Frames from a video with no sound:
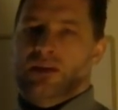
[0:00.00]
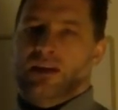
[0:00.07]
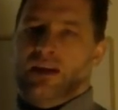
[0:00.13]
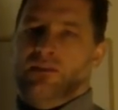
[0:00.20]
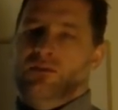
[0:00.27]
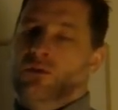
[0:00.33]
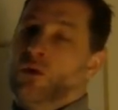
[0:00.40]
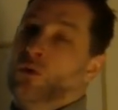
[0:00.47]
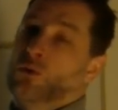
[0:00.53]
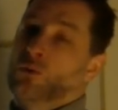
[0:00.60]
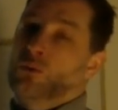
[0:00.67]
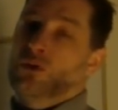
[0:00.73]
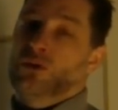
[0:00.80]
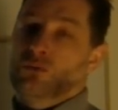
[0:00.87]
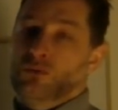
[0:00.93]
if all the
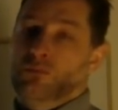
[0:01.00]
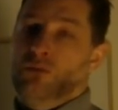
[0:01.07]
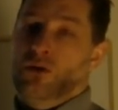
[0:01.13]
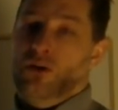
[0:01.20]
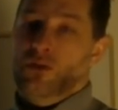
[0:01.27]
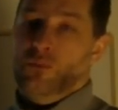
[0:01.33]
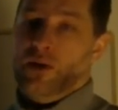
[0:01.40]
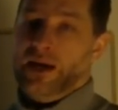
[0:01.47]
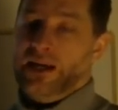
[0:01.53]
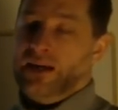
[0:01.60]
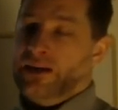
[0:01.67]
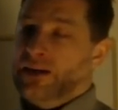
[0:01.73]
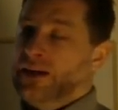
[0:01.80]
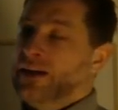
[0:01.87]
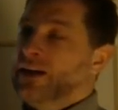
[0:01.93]
water would boil away,
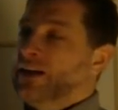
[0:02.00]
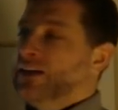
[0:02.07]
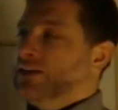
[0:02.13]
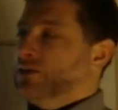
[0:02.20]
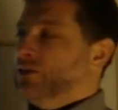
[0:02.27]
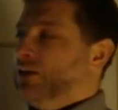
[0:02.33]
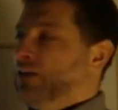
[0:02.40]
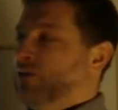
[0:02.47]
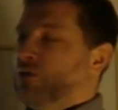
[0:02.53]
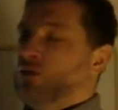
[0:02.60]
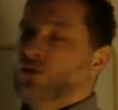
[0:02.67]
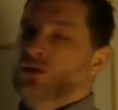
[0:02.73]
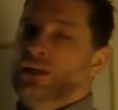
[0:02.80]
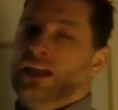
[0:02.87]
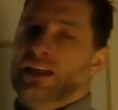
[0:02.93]
so then of
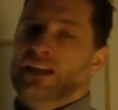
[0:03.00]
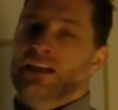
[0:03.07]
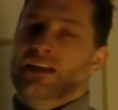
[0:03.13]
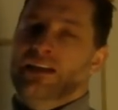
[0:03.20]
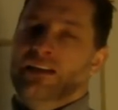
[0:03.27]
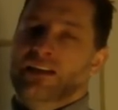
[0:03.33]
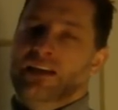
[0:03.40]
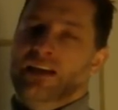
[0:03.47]
course you get in a